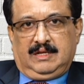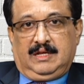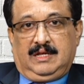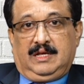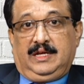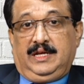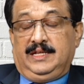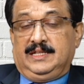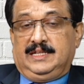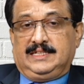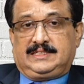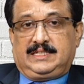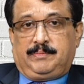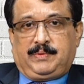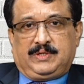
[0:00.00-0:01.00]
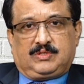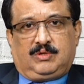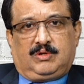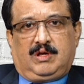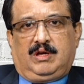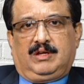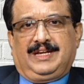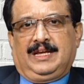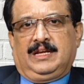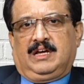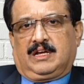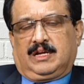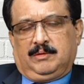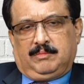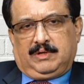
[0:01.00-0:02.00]
In this episode on
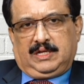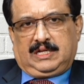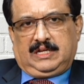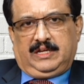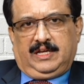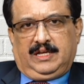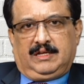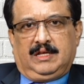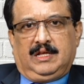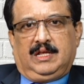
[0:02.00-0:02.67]
NRI Money Clinic,